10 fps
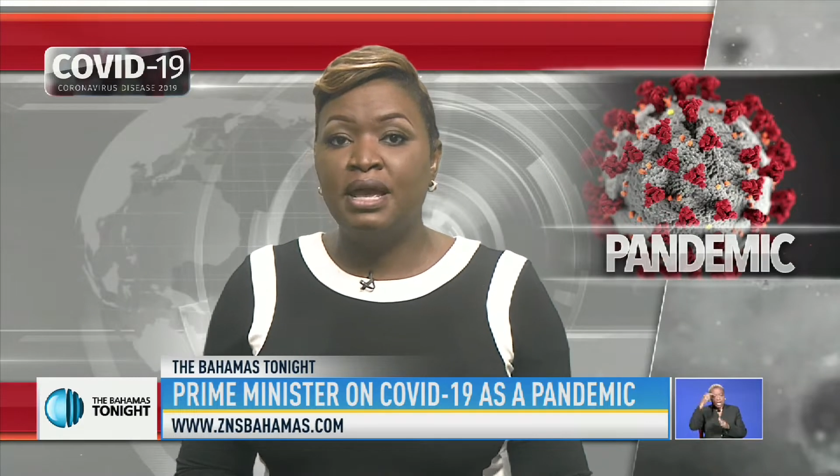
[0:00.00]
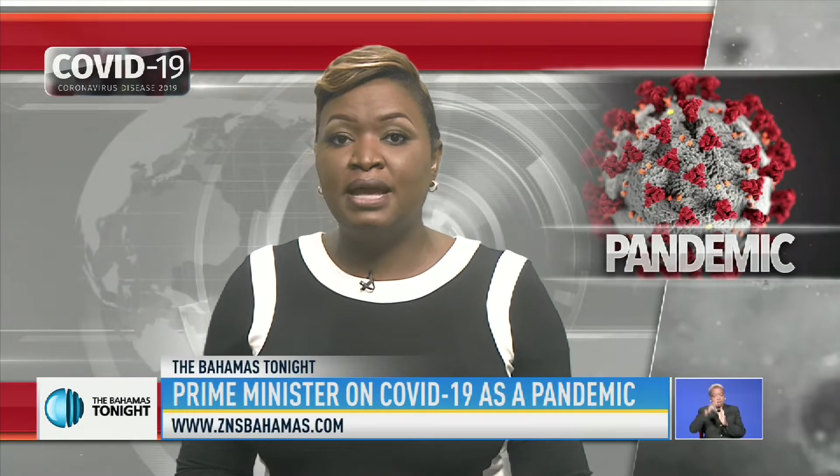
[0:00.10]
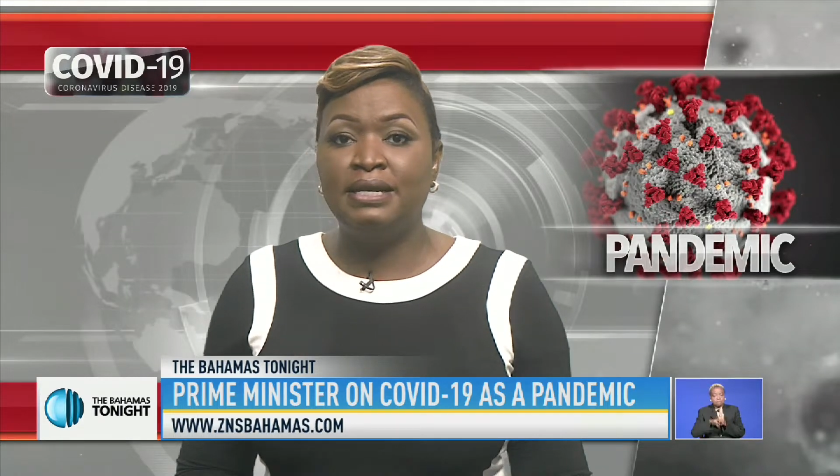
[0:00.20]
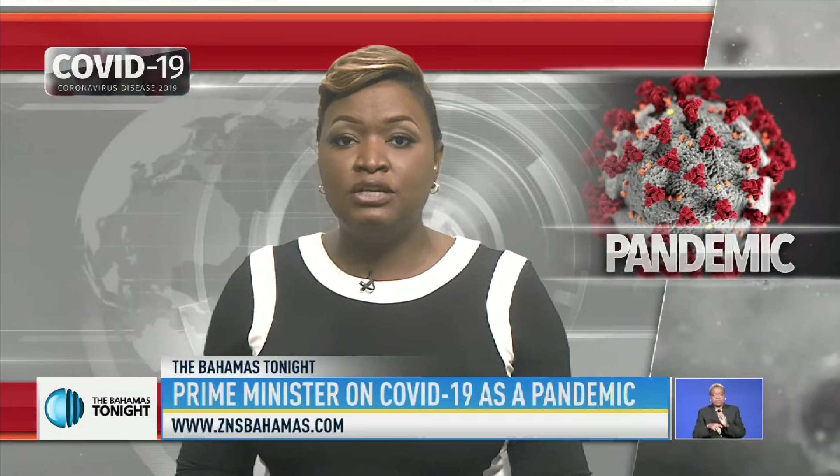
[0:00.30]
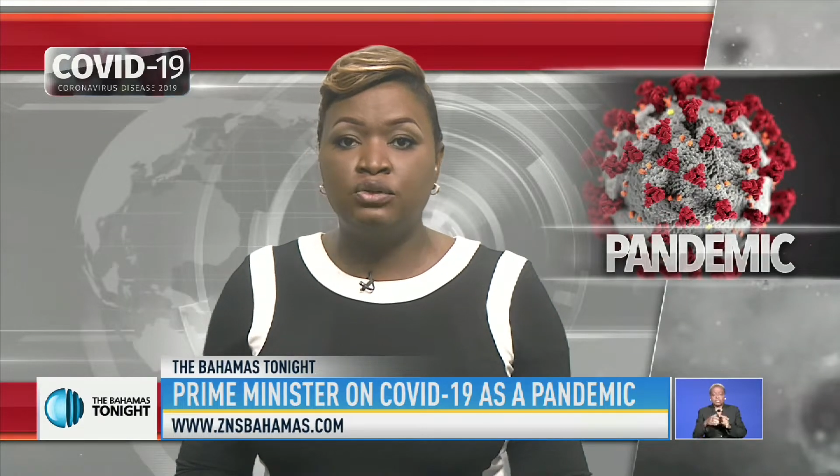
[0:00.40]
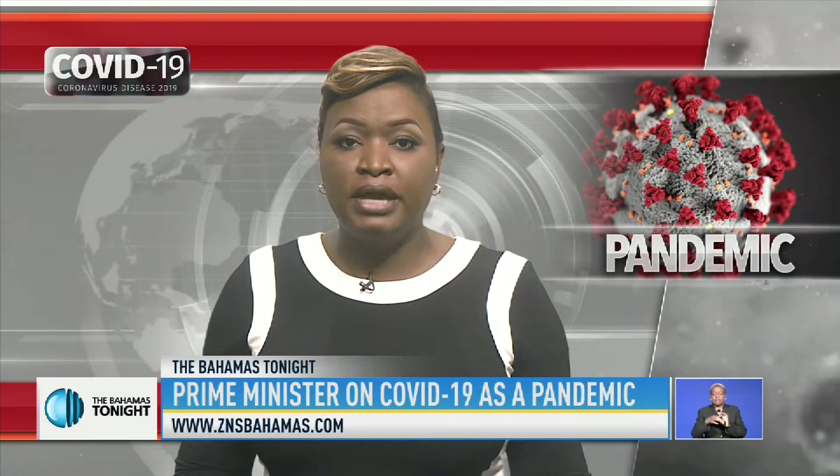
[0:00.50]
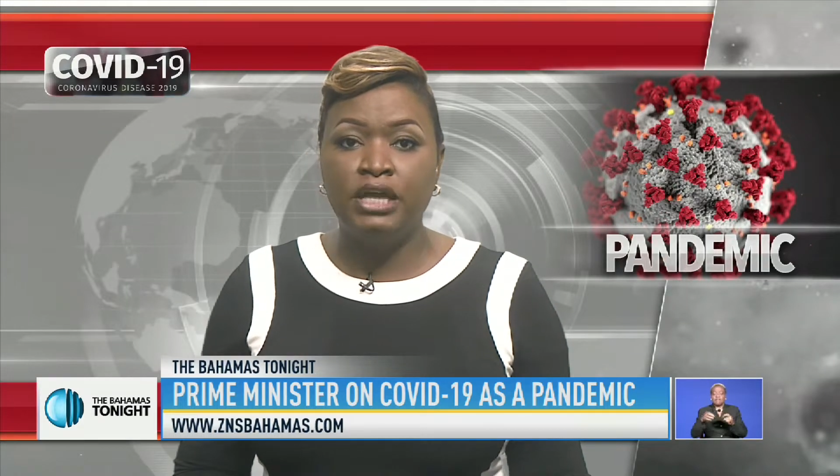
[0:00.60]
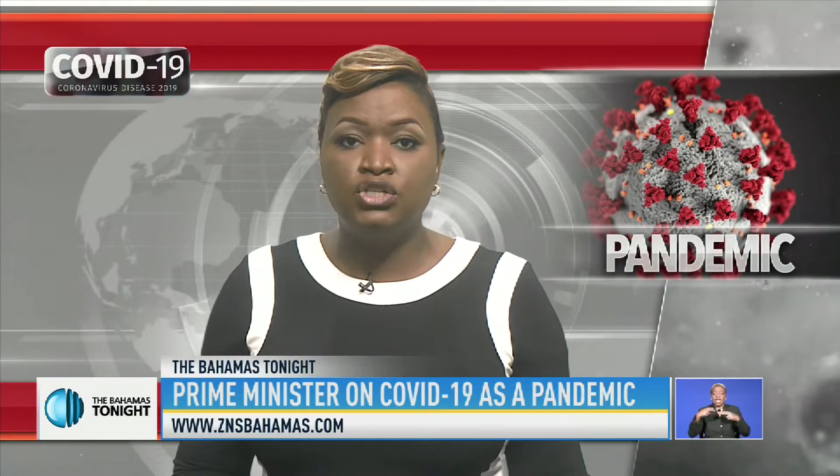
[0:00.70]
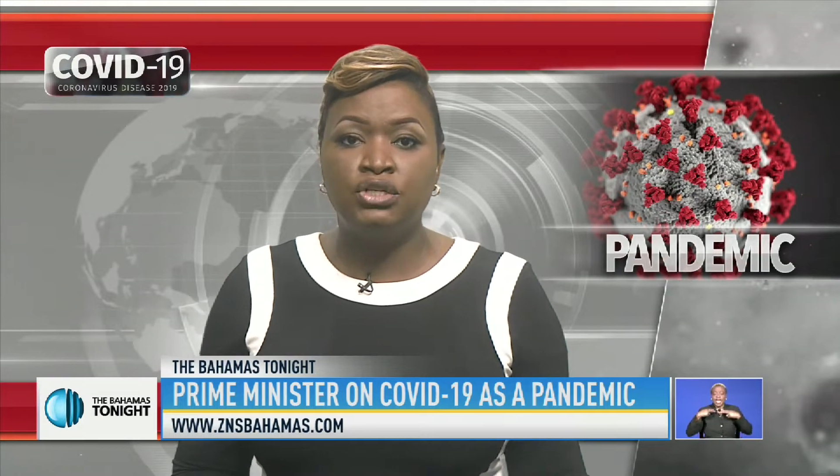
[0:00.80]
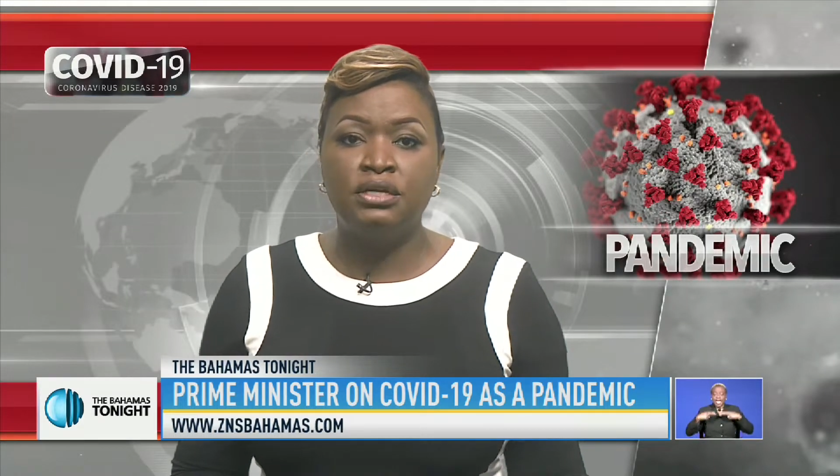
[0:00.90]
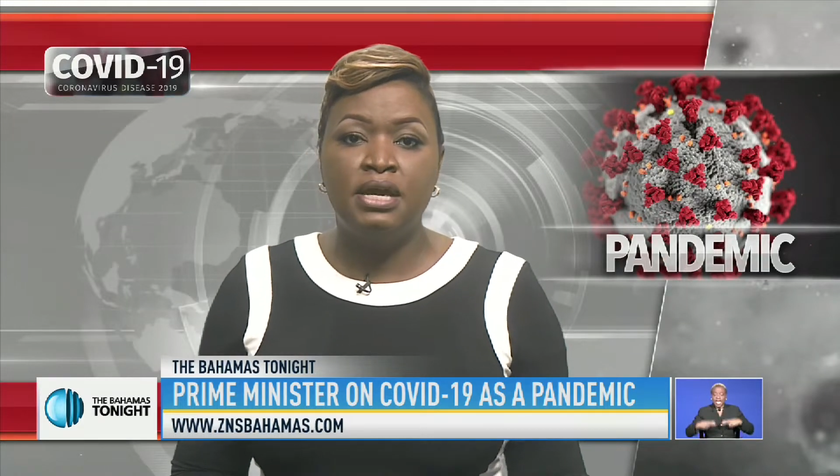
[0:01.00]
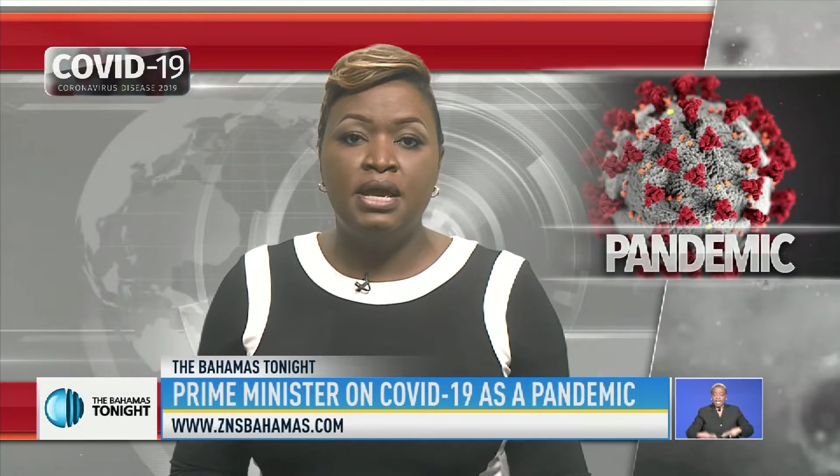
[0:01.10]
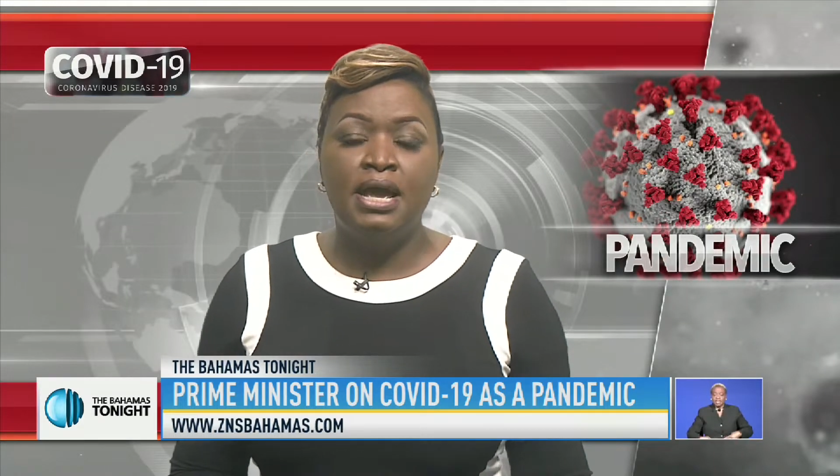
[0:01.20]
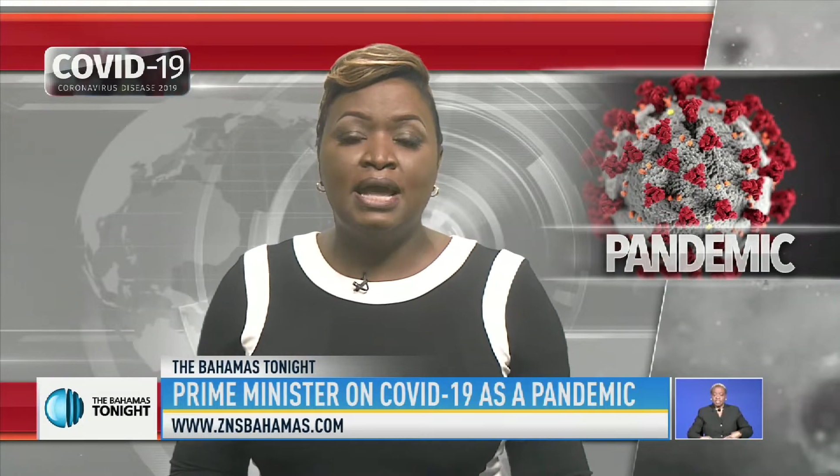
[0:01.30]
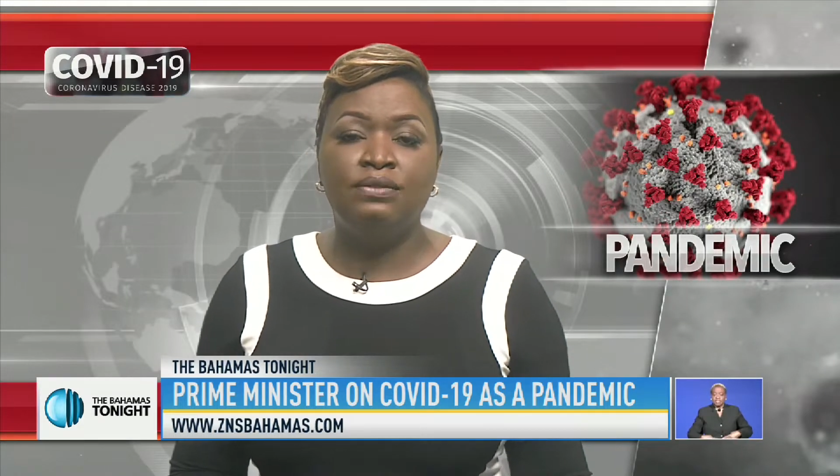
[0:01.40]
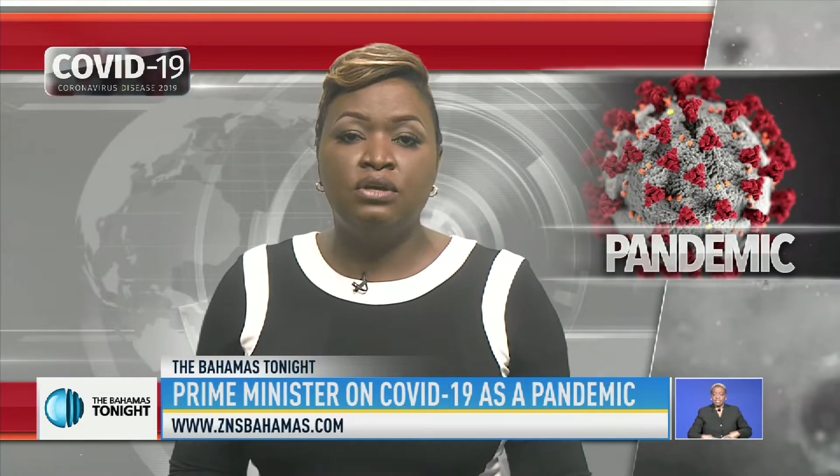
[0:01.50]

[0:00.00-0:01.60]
and Education, and